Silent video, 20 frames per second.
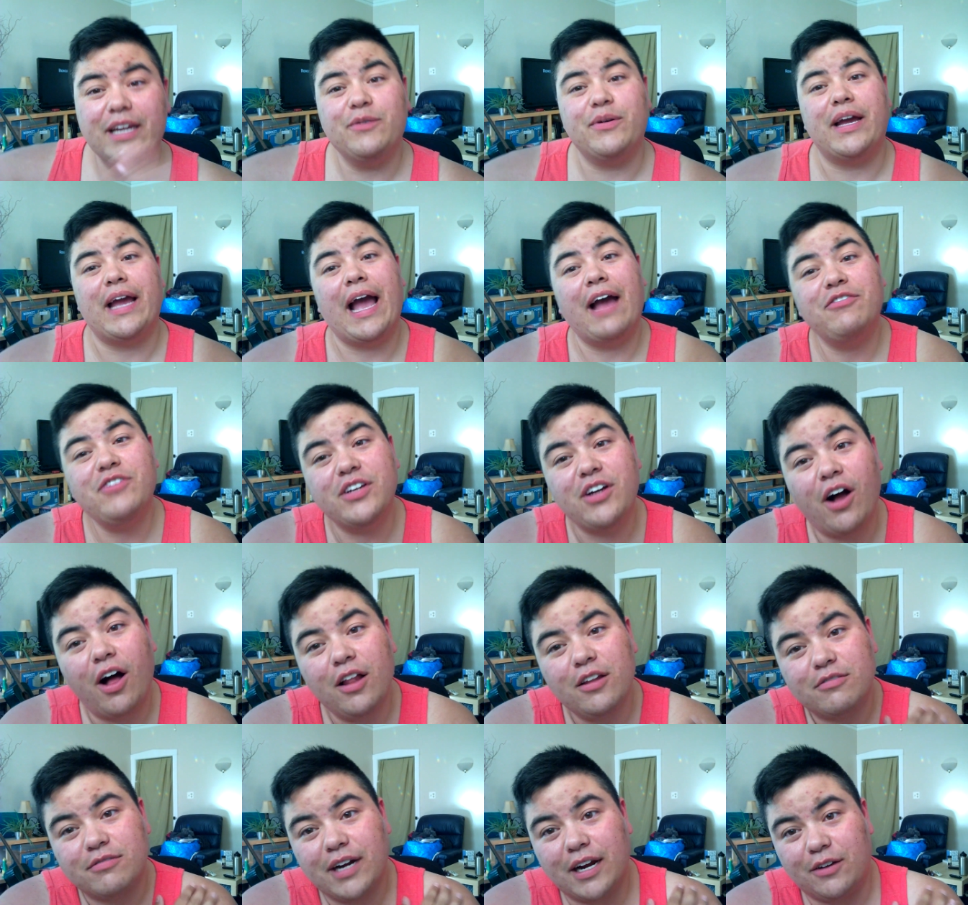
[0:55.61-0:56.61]
Anyway, I have to
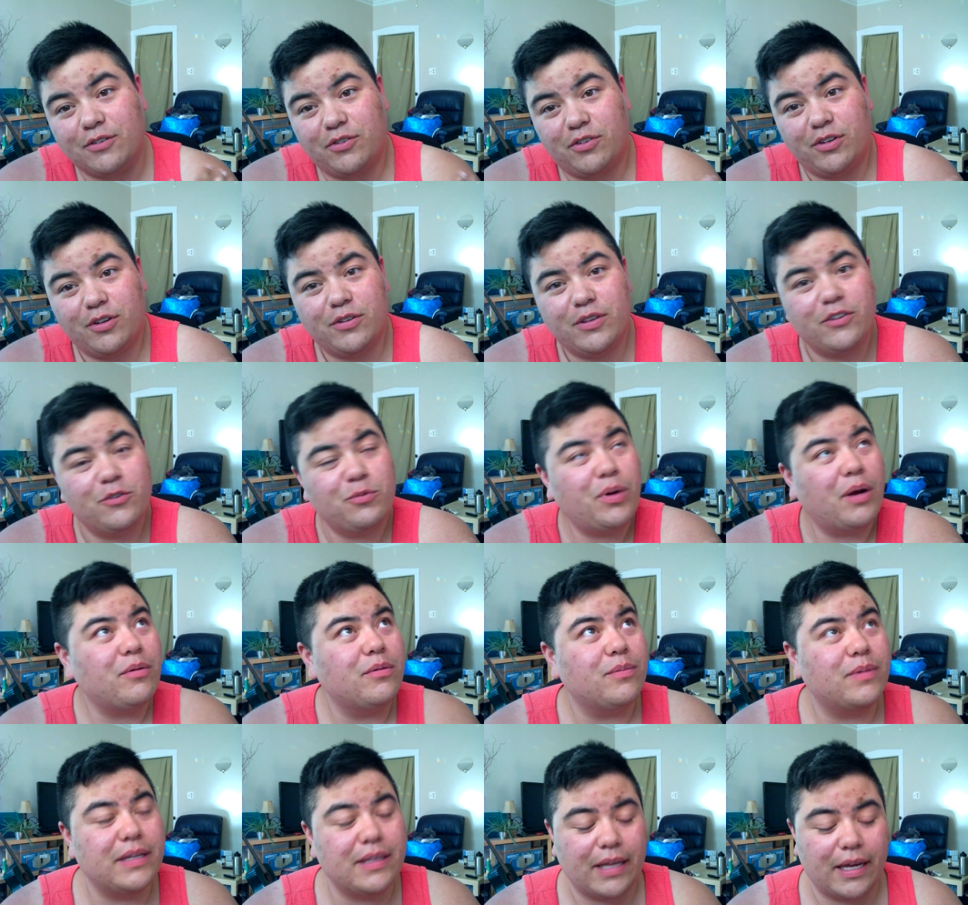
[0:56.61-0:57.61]
call around, so there's
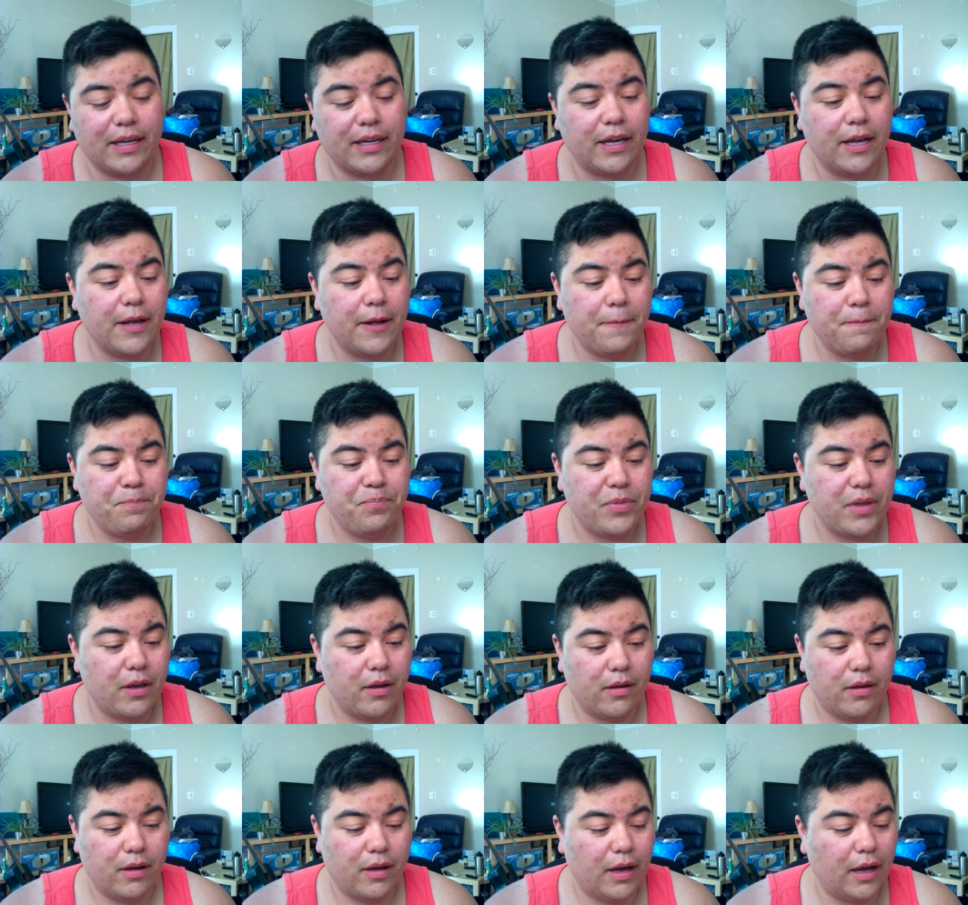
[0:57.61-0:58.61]
probably like
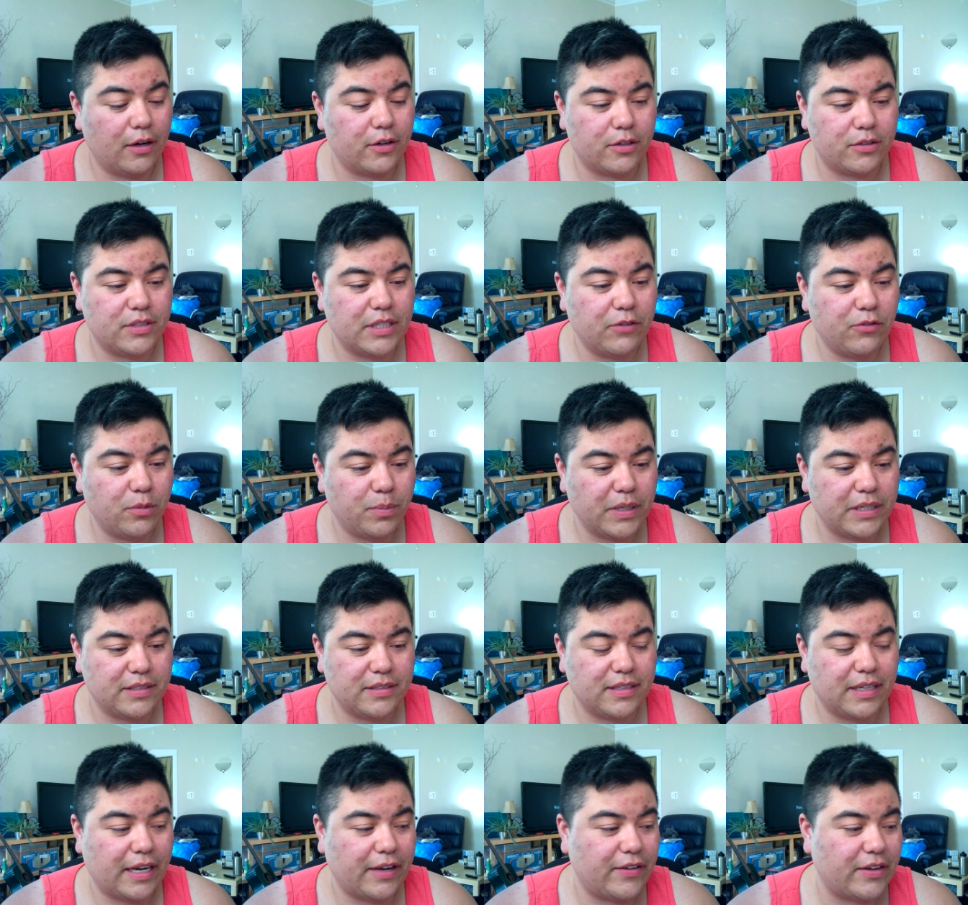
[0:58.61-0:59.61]
I don't know, several
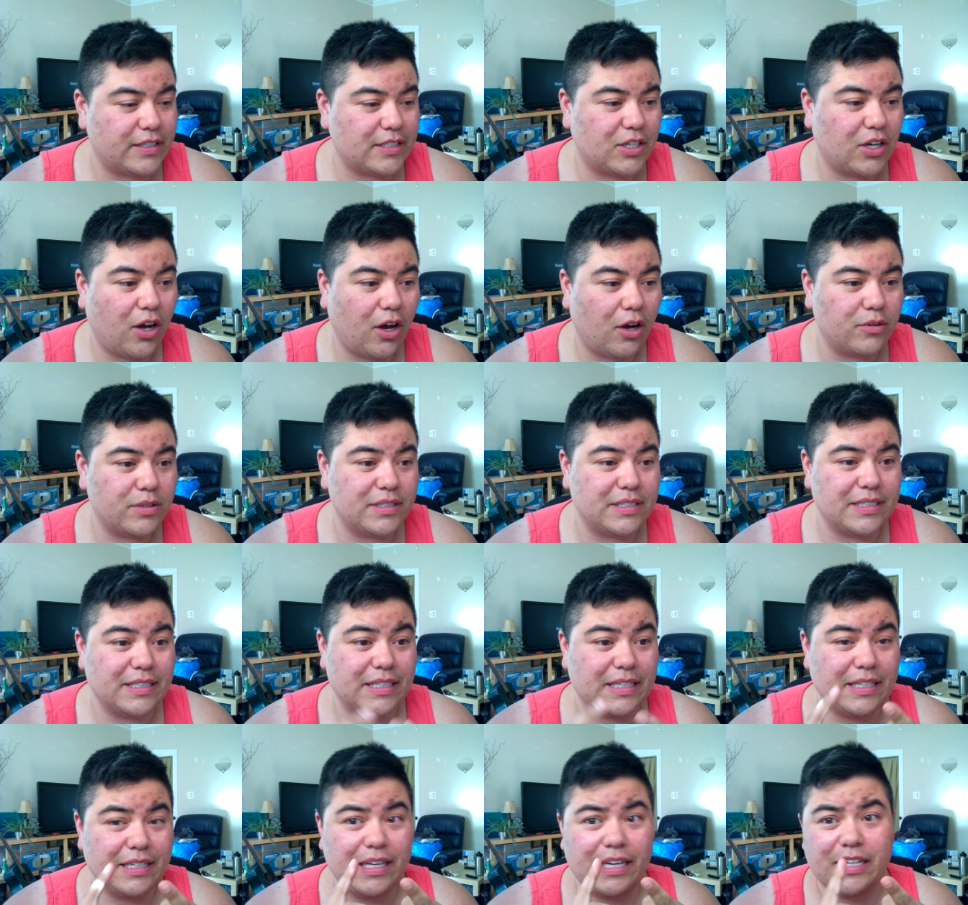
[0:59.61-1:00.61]
places that I've had to call
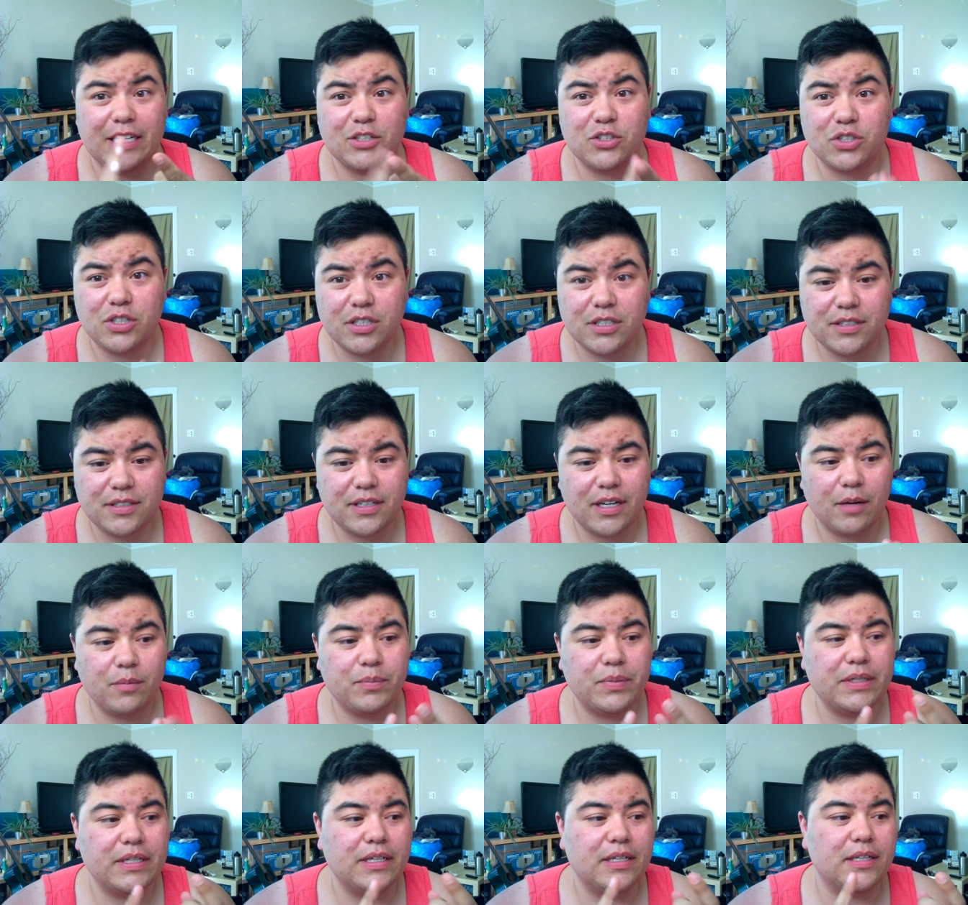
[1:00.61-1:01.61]
recently, like insurance
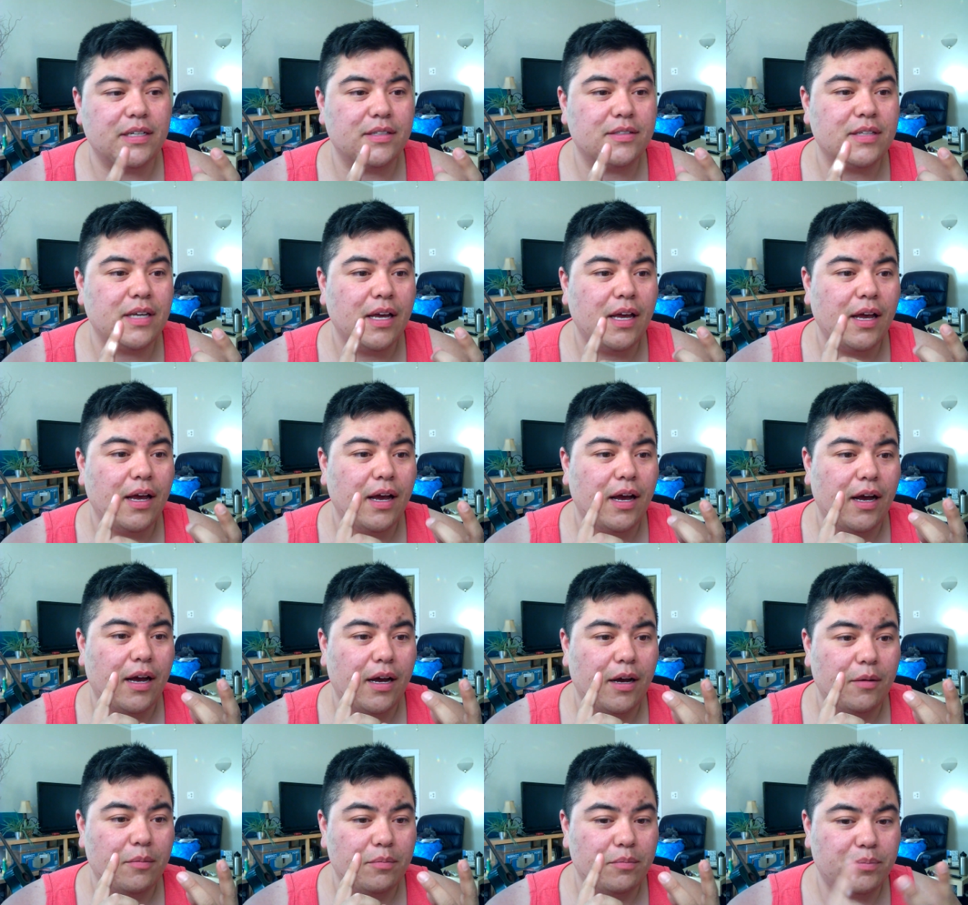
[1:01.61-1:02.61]
companies,
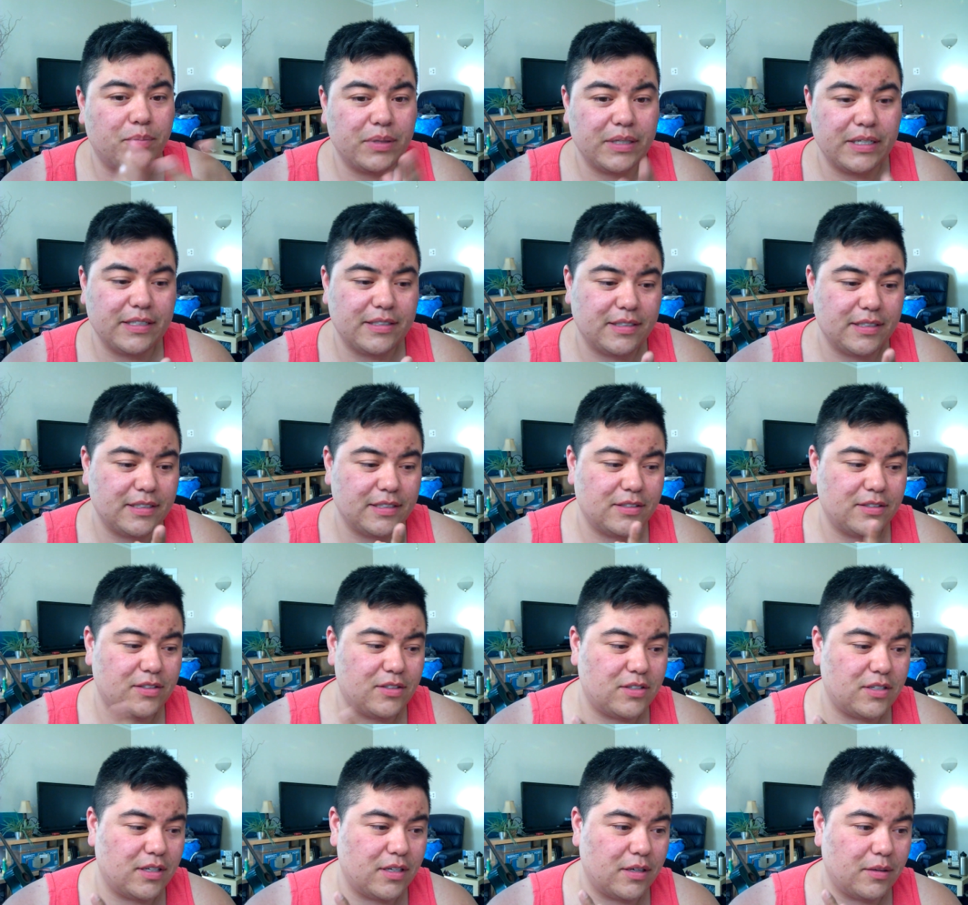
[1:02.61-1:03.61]
um, places
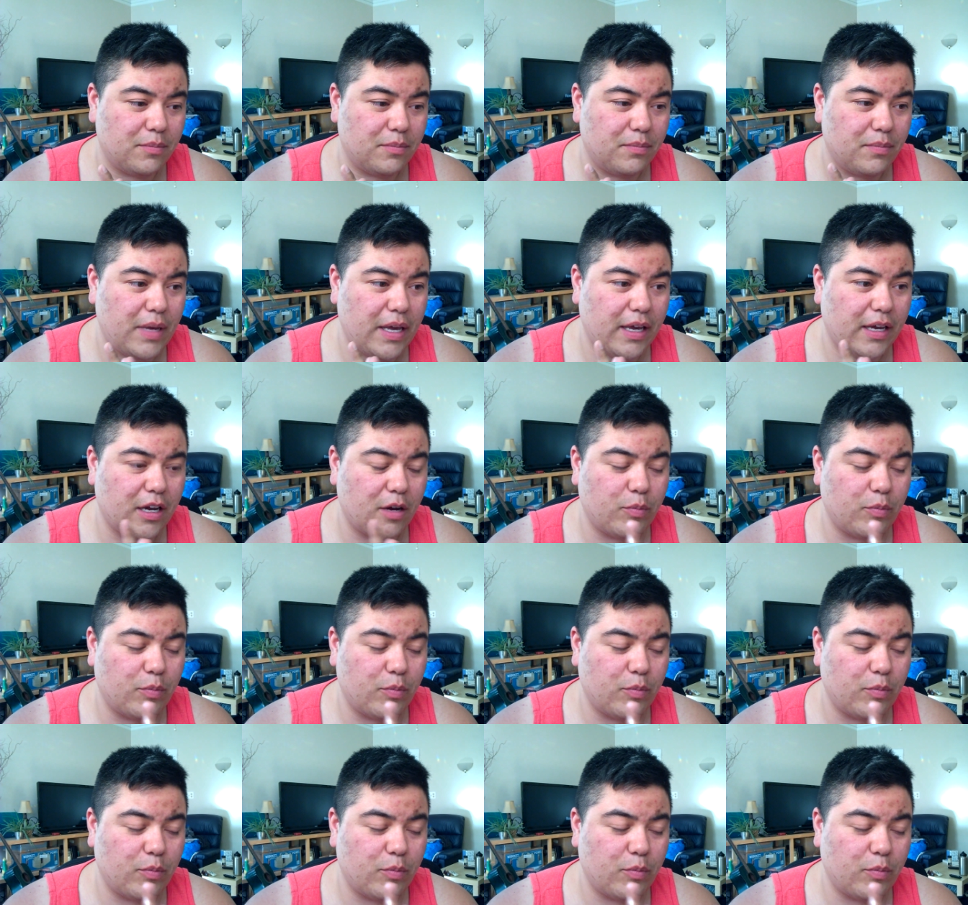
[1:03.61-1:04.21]
to make